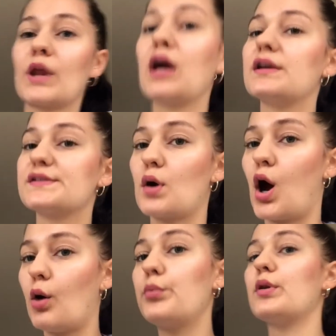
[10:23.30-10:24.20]
So I
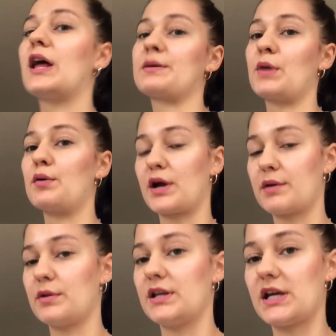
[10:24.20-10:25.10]
hope you like my
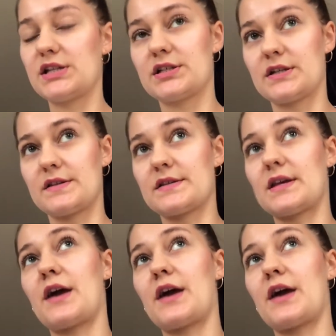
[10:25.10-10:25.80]
recommendations.